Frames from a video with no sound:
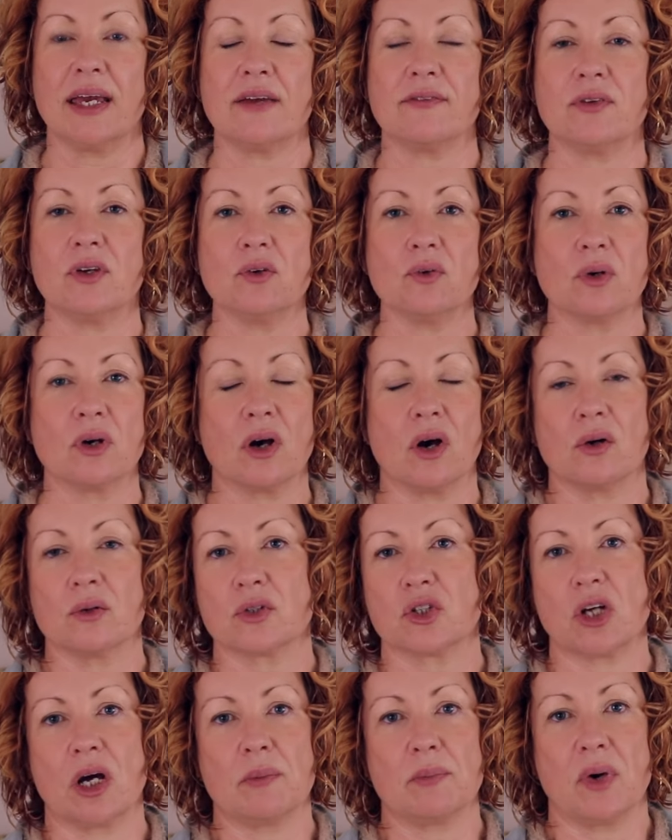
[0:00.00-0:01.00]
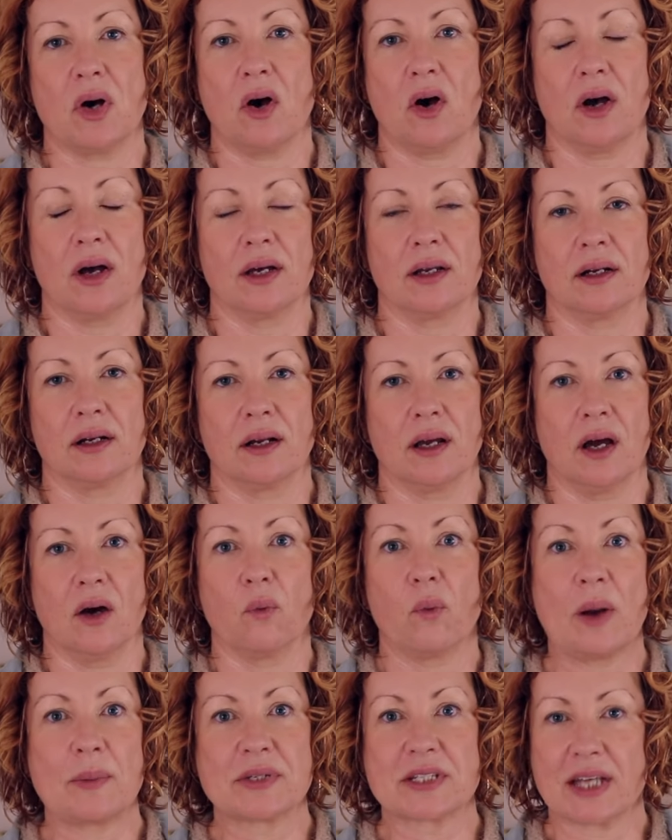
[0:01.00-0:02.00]
If you go jump on a
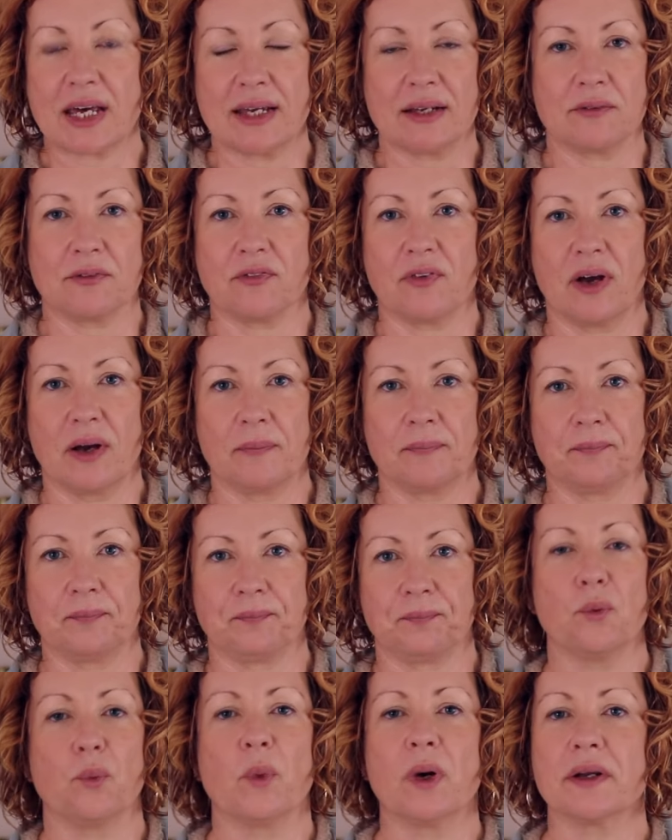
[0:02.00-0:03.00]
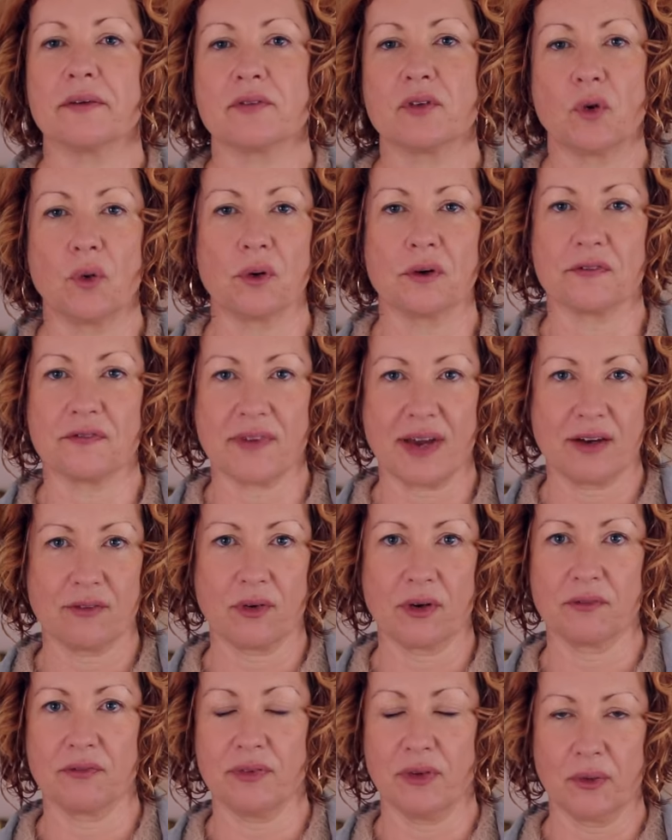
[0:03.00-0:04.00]
website from one of your
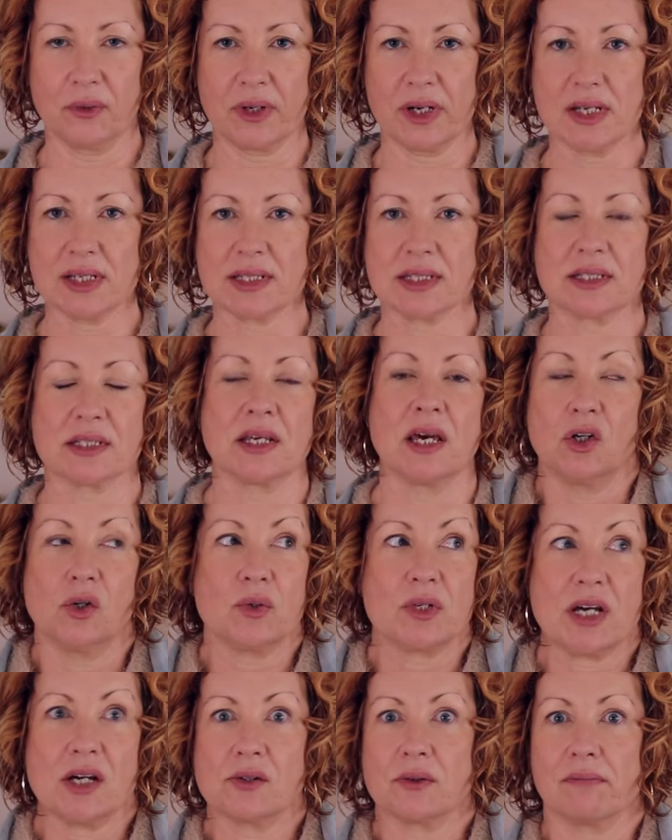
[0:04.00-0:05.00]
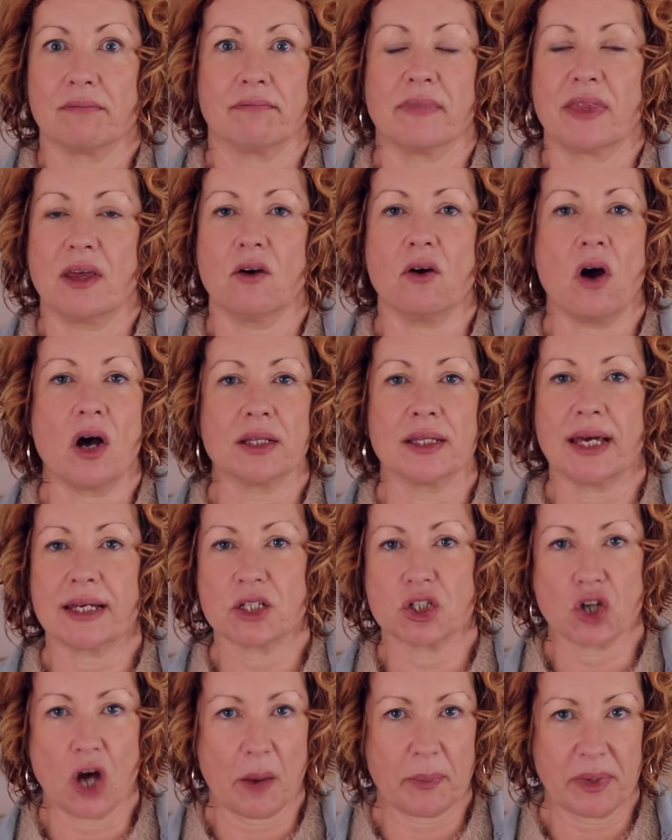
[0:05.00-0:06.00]
favorite florists, no doubt their online
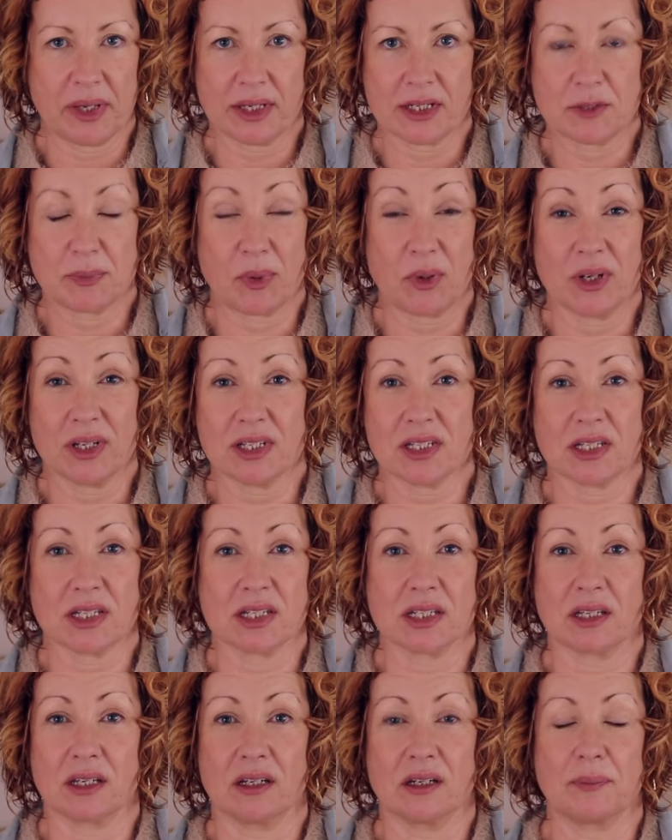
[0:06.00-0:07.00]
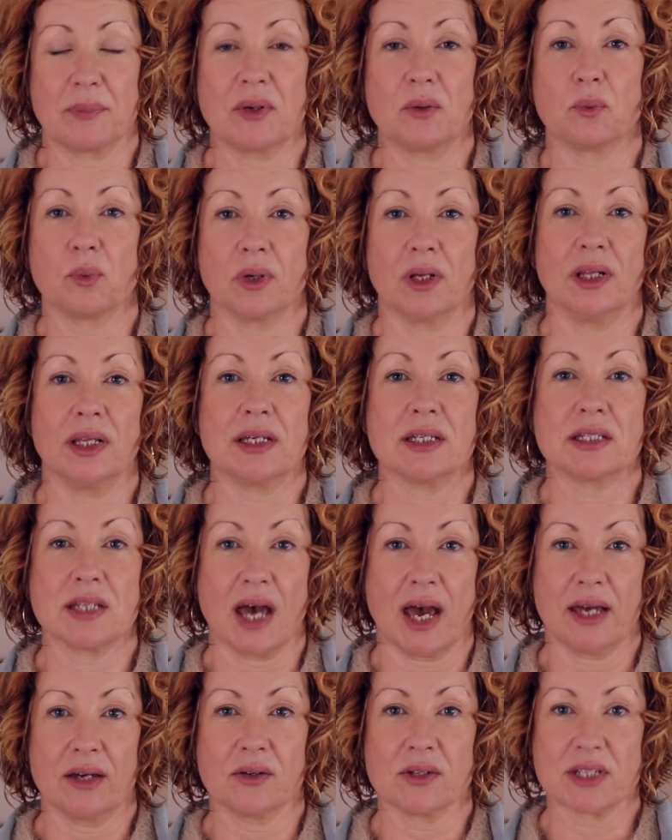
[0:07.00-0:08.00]
shopping experience is going to be really
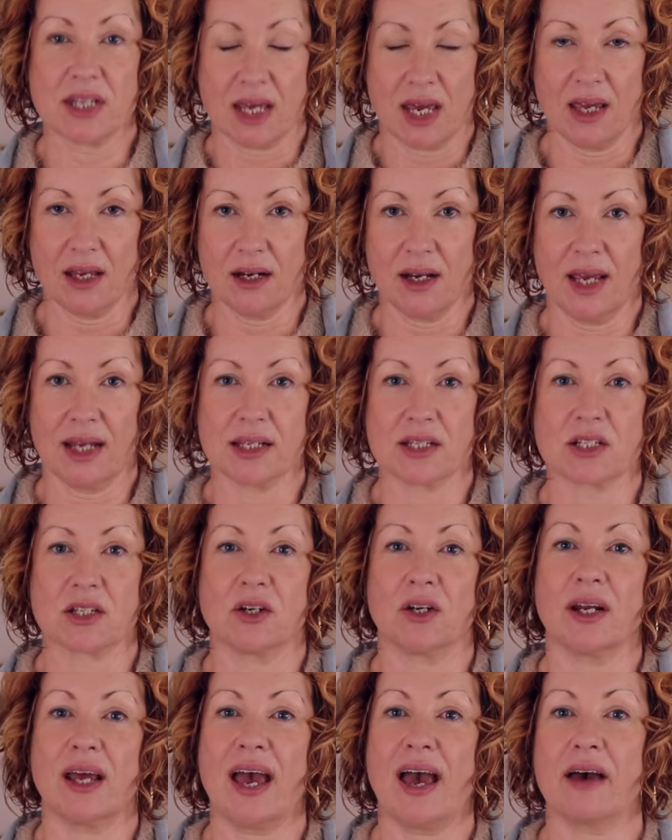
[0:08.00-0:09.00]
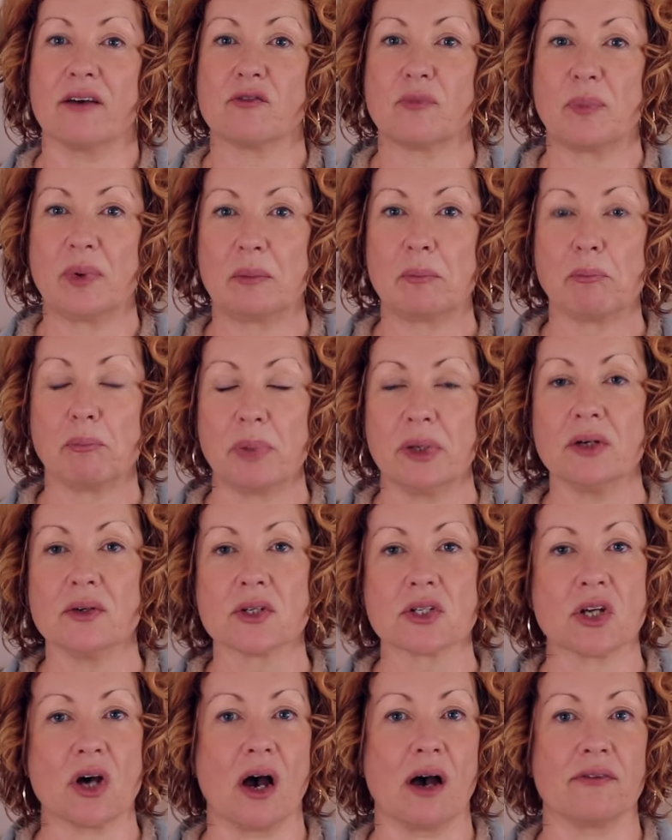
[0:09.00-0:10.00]
dialed in, and it's going to have been
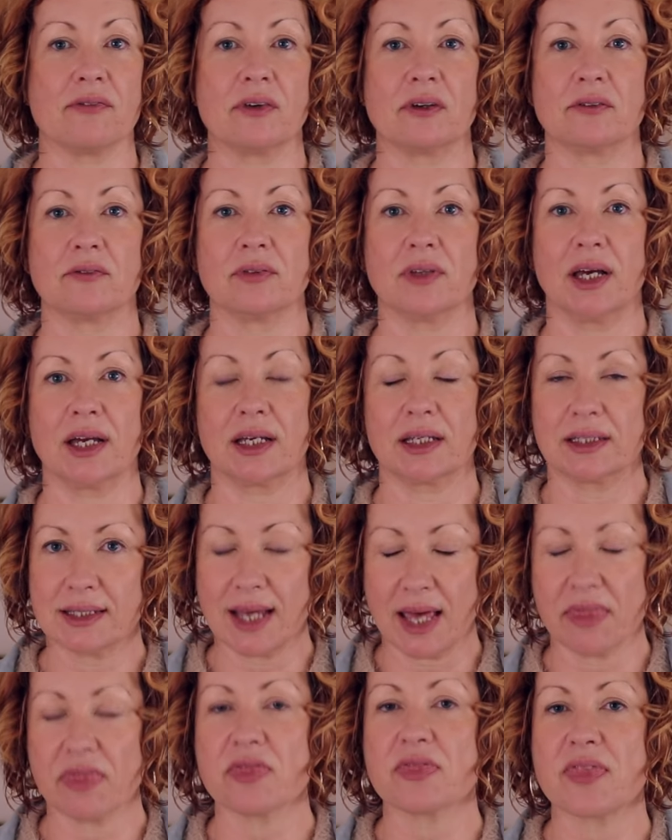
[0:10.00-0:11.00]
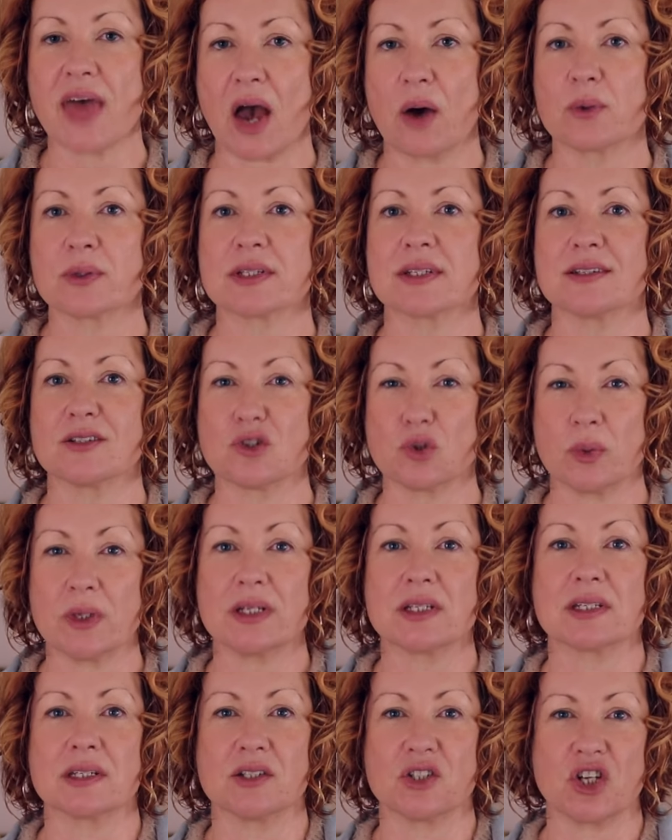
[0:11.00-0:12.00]
built off of like 10,000
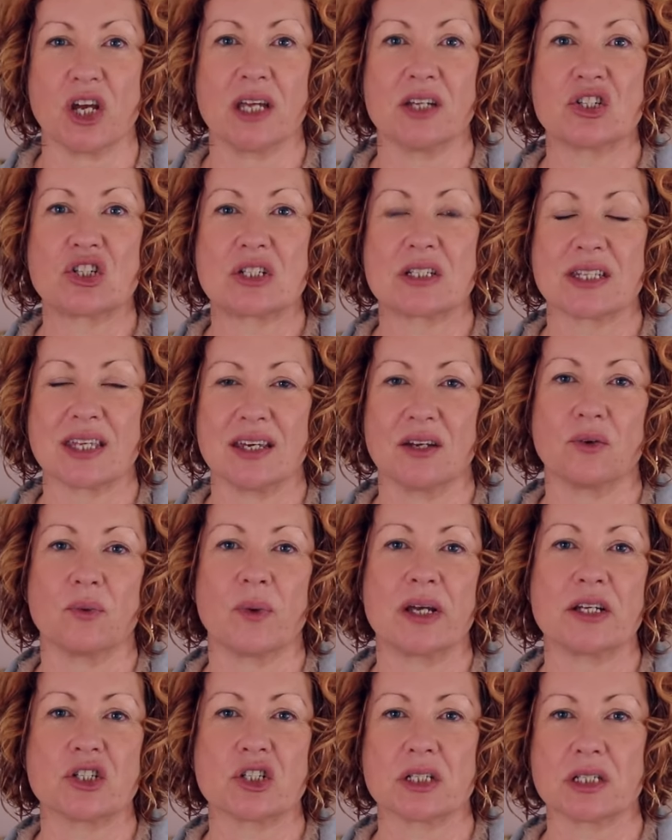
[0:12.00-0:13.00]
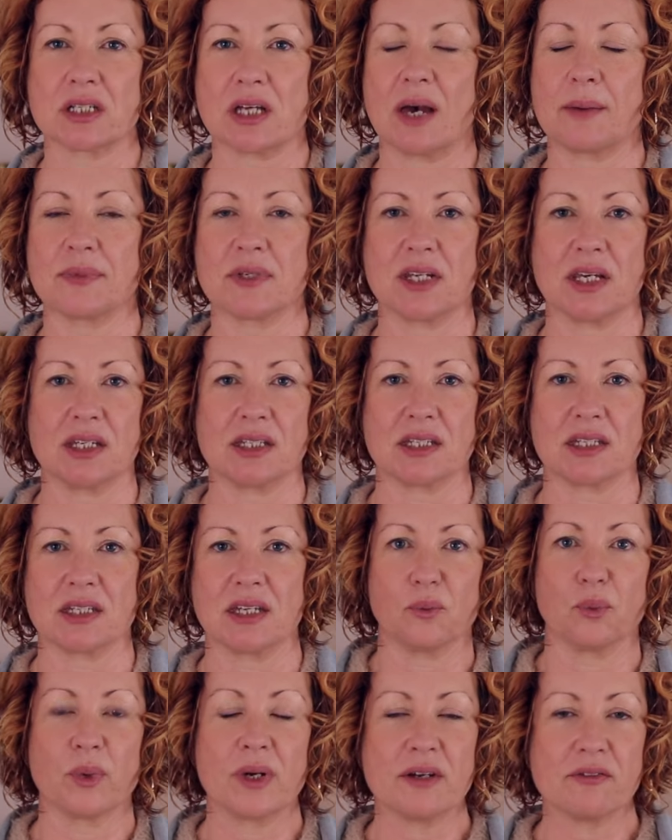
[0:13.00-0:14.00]
tweaks and changes, iterations, updates,
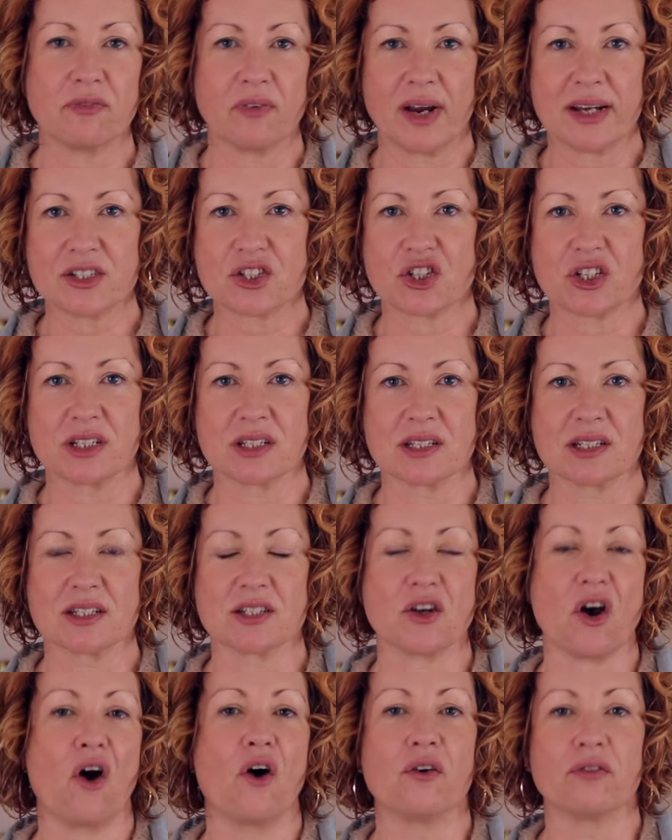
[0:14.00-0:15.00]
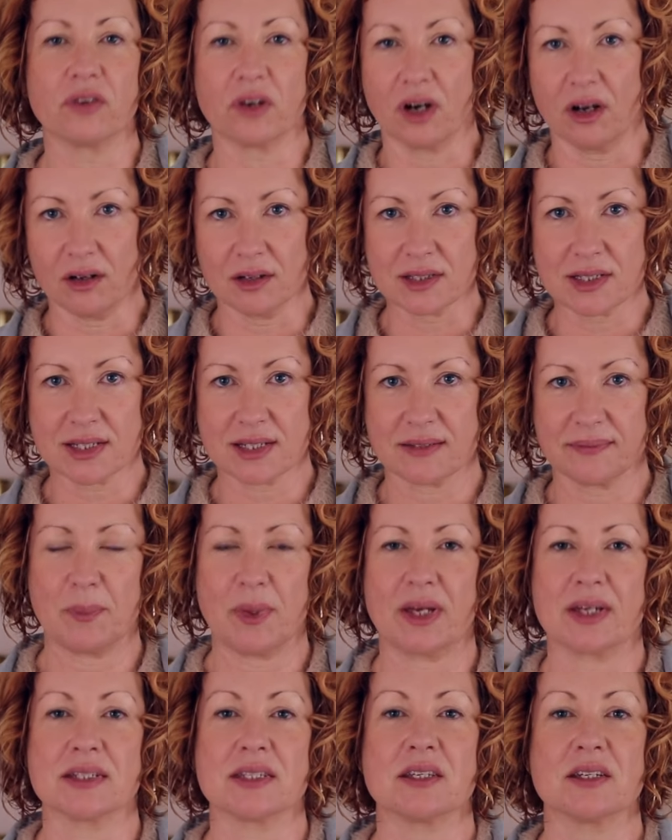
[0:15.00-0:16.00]
refreshes, overhauls,
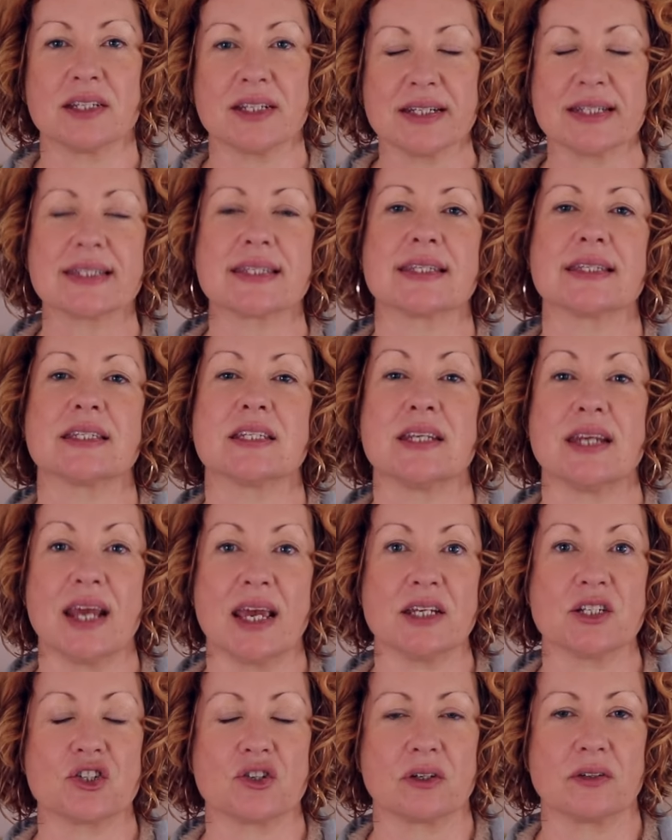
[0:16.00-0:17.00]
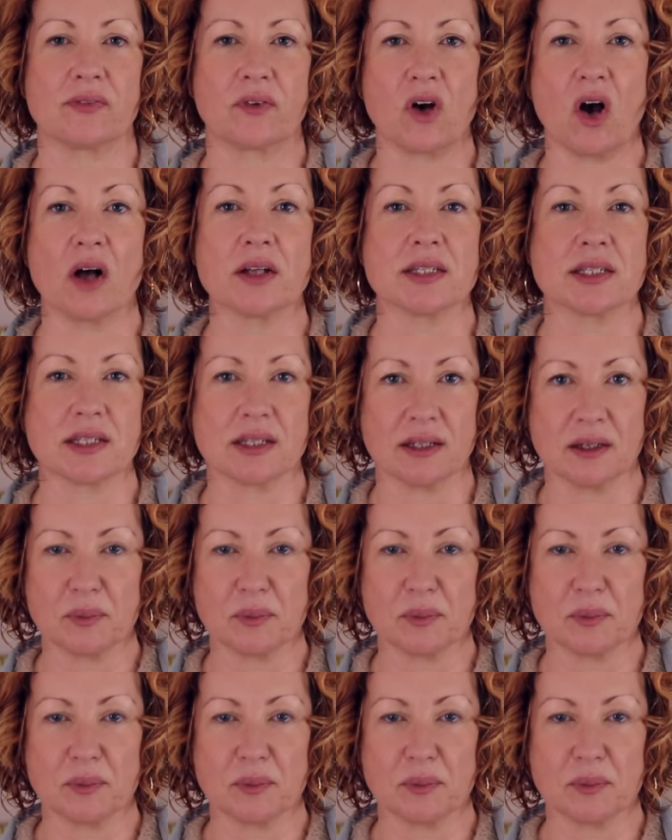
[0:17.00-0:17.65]
because there is this nature of constant